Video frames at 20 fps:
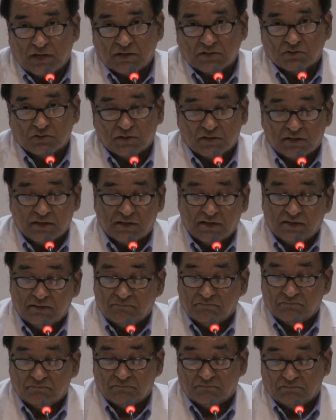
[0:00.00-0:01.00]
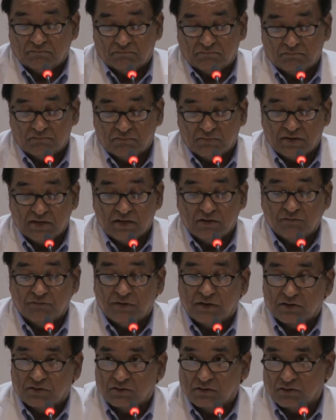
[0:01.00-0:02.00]
So potentially
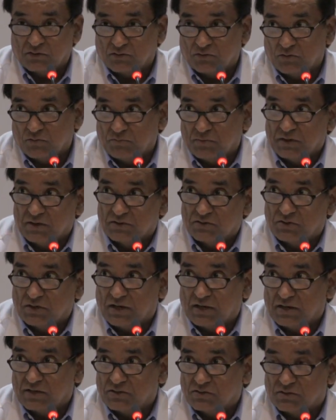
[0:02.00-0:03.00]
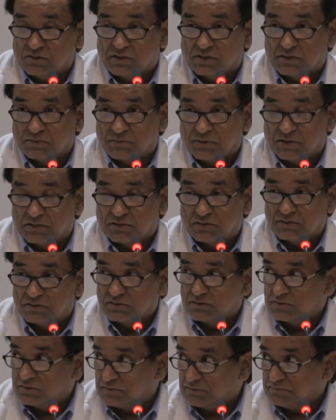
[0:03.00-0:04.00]
reinfection could be a challenge in these
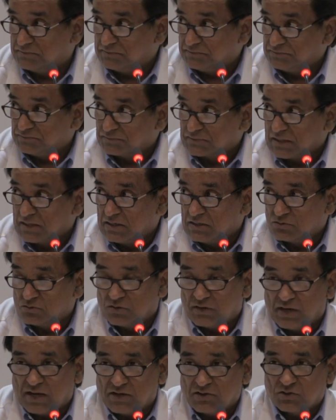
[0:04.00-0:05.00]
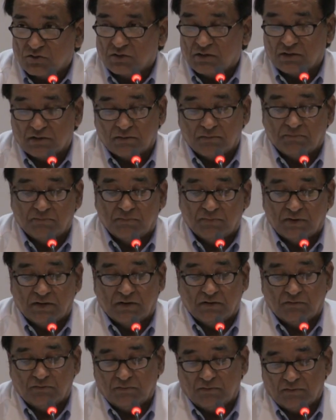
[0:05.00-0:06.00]
patients. So natural
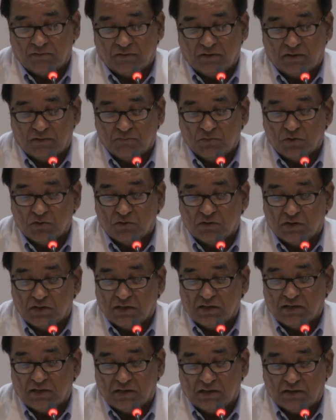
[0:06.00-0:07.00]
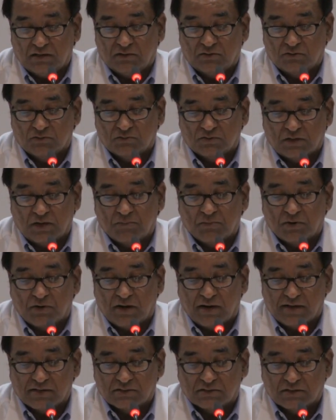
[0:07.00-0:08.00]
in, uh, immunity, to
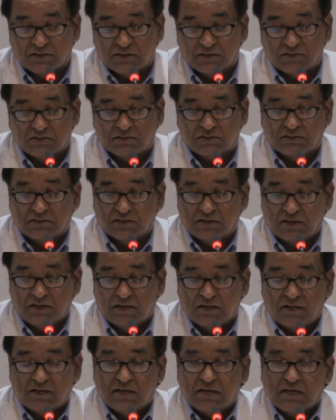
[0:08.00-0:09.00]
summarize this,